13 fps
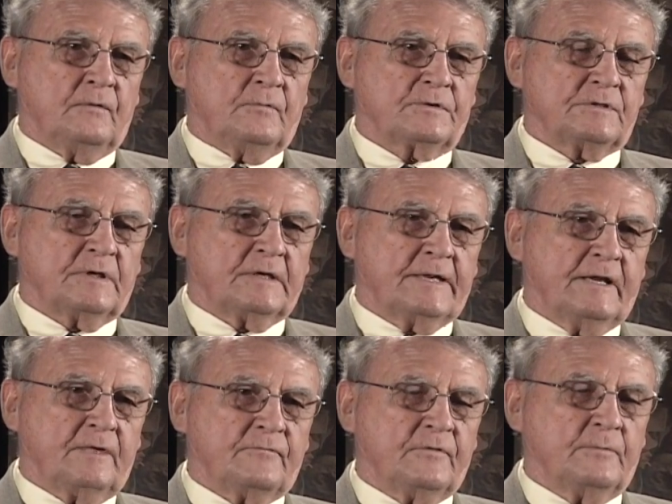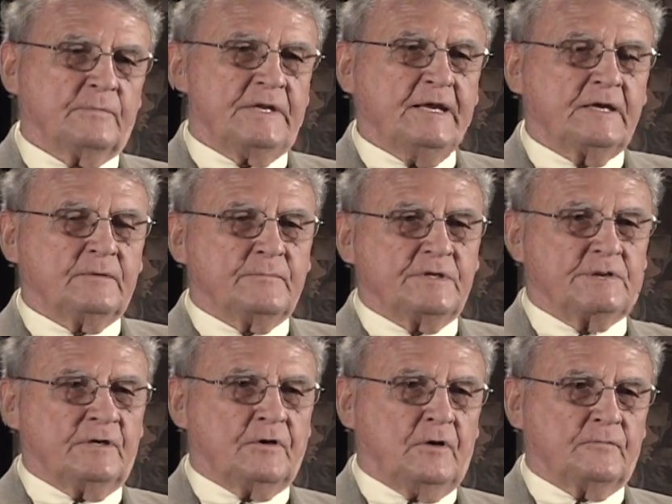was to take from the
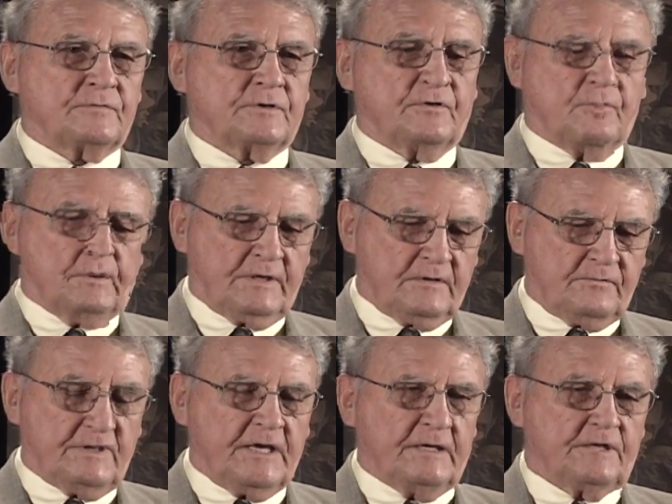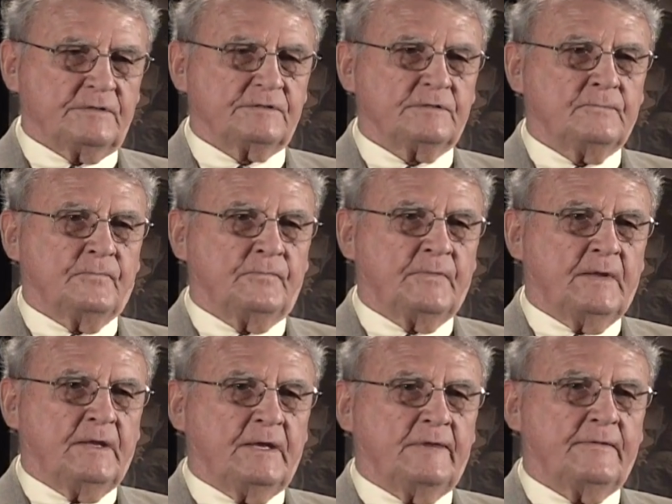decommissioning officer the ring of keys,
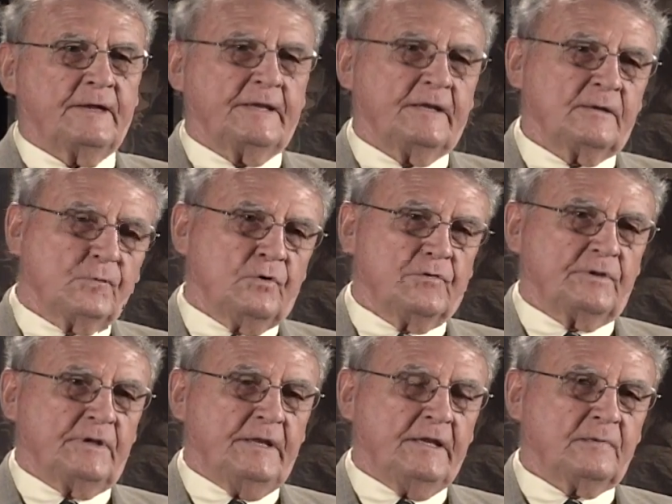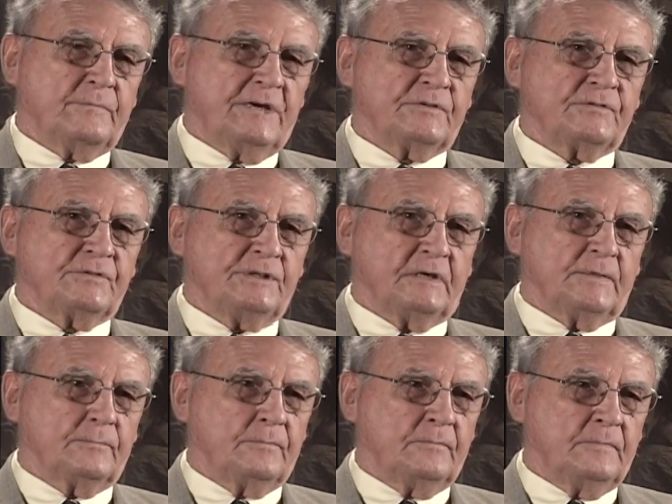and then get aboard the decommissioned
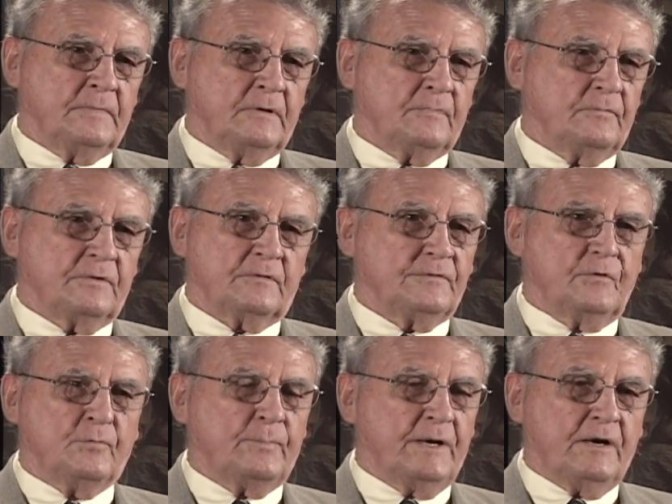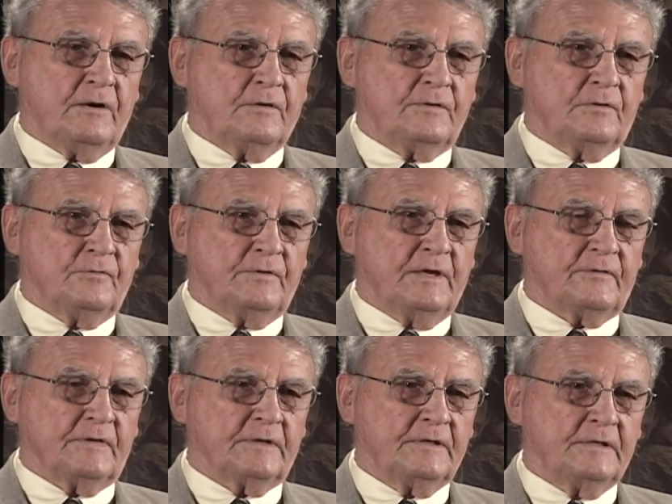ship with no power, no
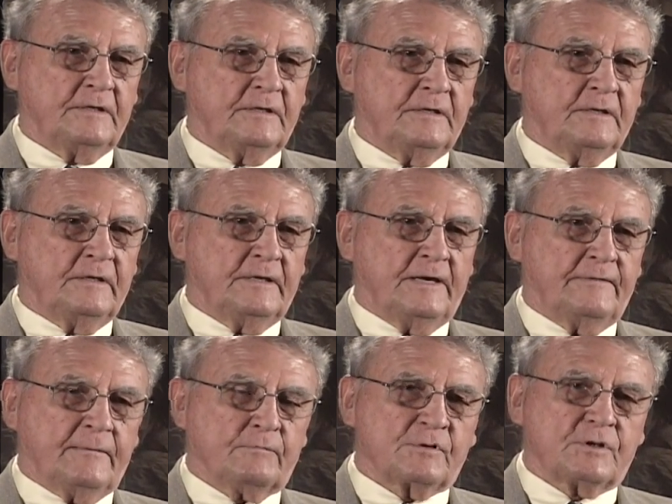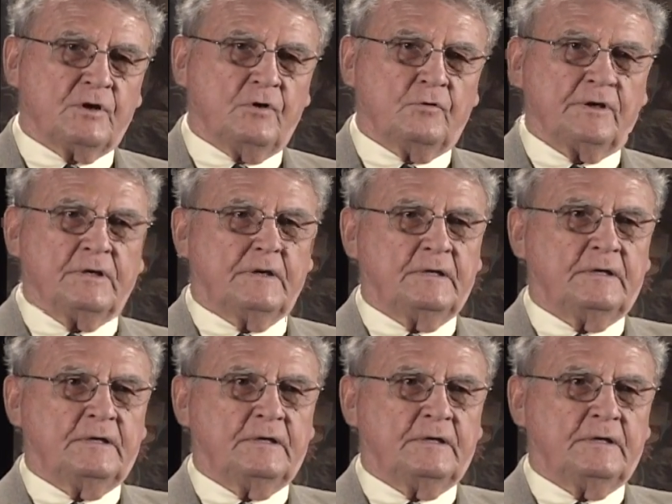nothing, and they would tow it